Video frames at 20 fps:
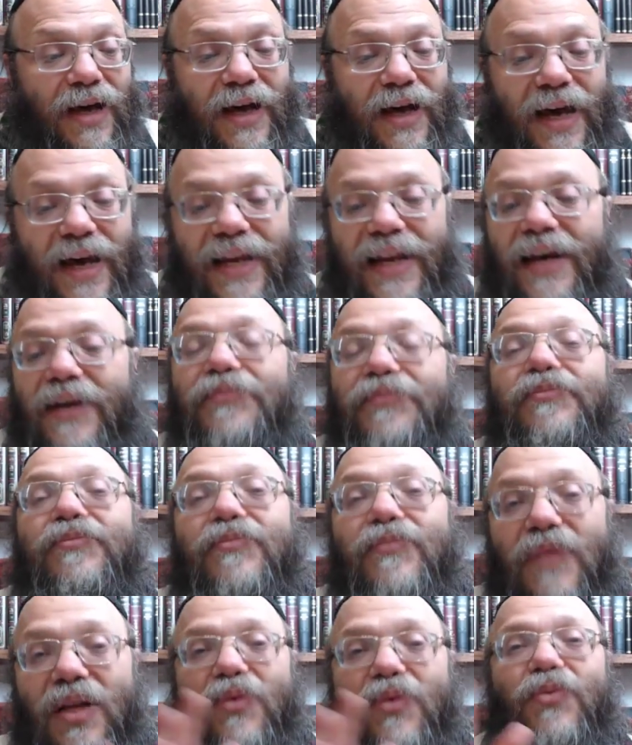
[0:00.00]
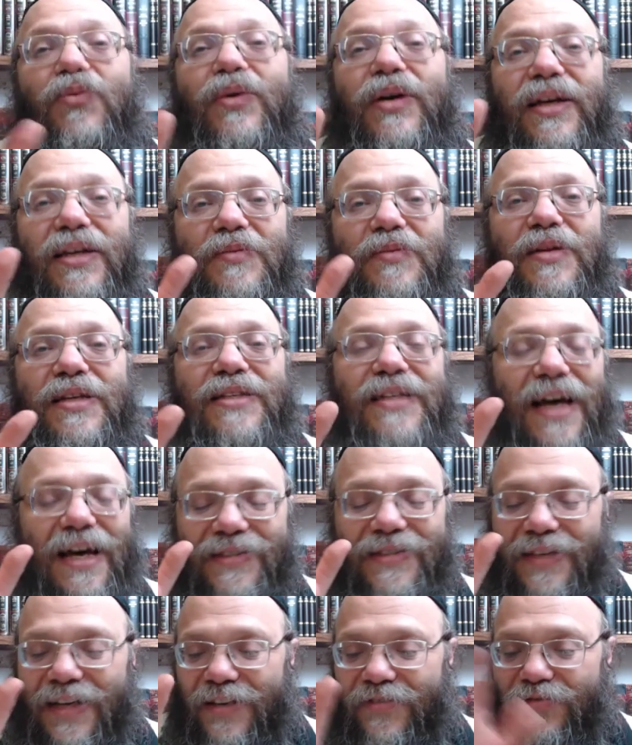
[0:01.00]
Anyhow, we can discuss
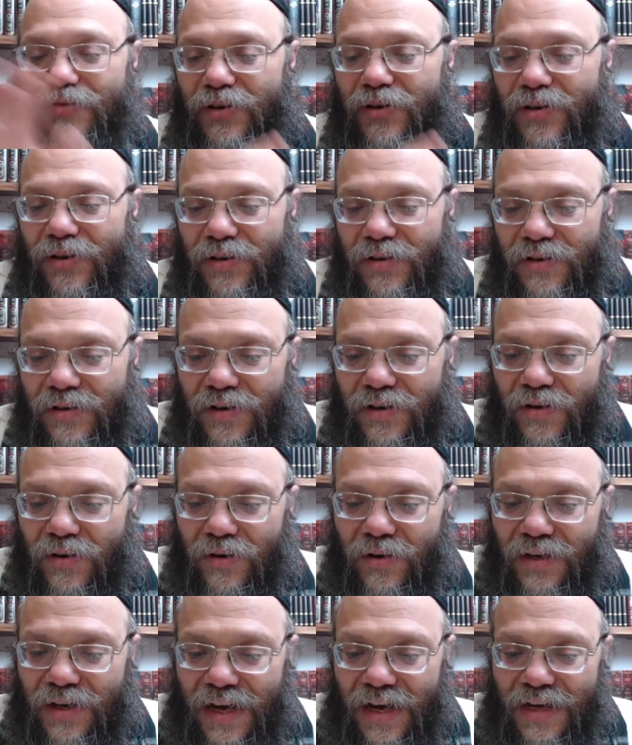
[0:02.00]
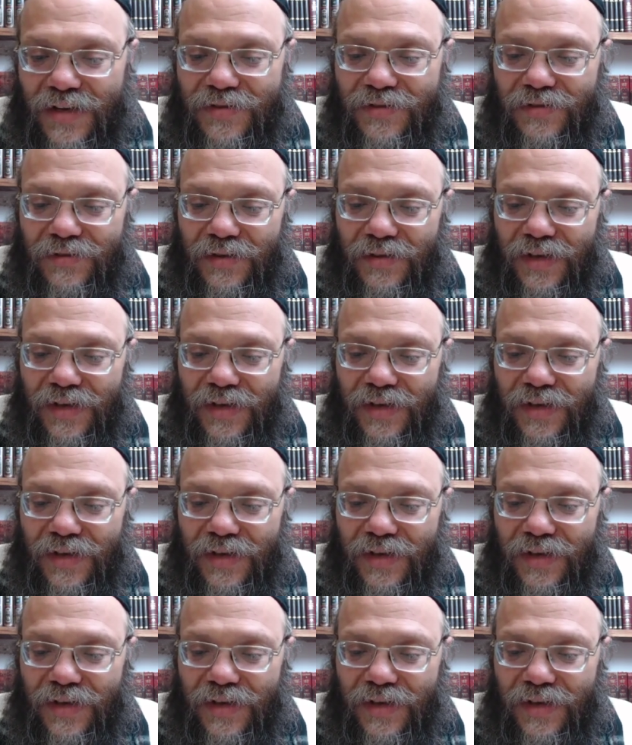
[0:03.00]
that for a whole class